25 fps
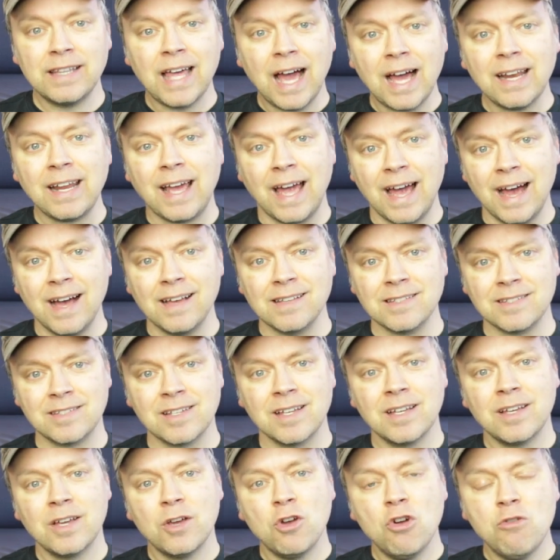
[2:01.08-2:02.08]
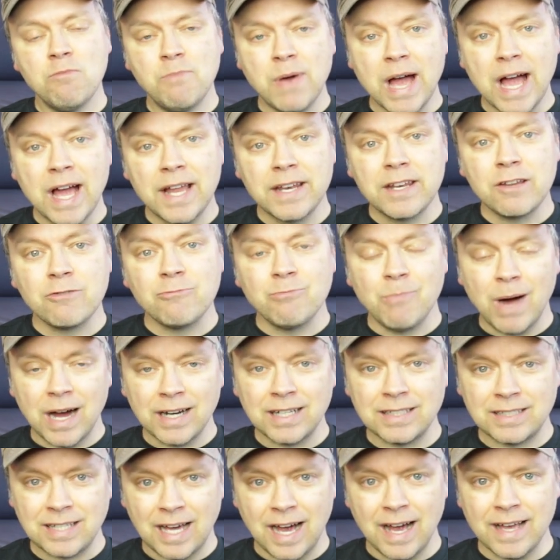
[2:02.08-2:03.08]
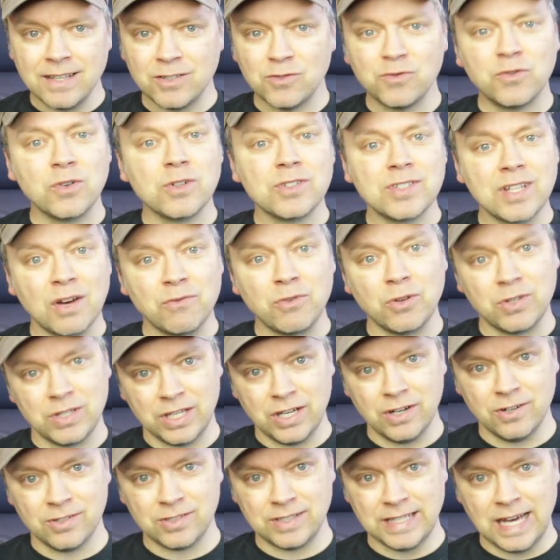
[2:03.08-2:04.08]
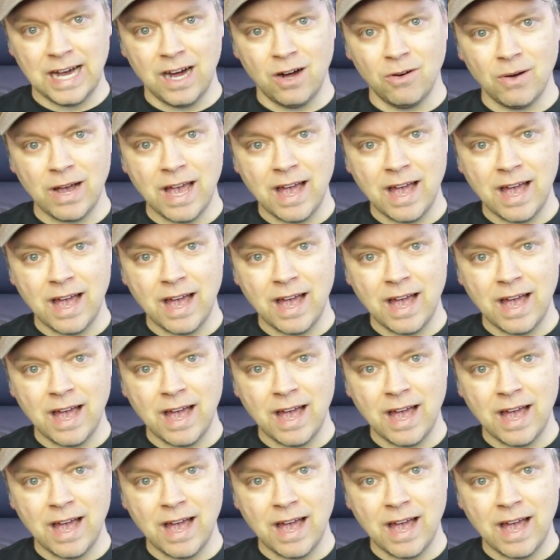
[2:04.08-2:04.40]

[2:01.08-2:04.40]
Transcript: that has been monetized for several years now.